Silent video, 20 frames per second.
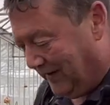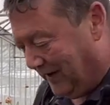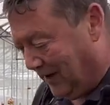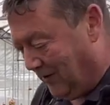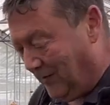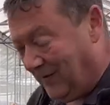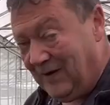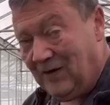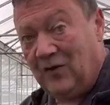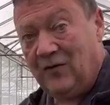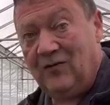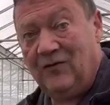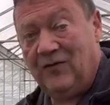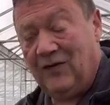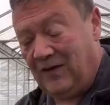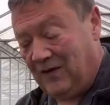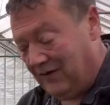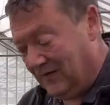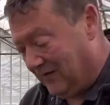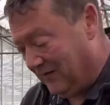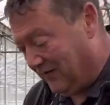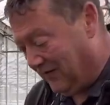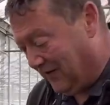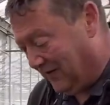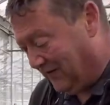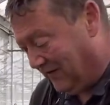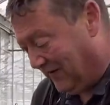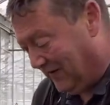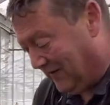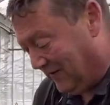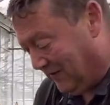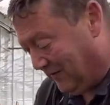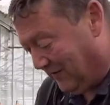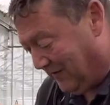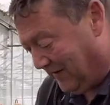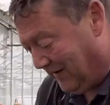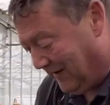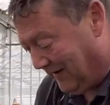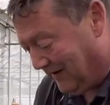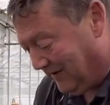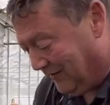and it'd be good for the video, I think.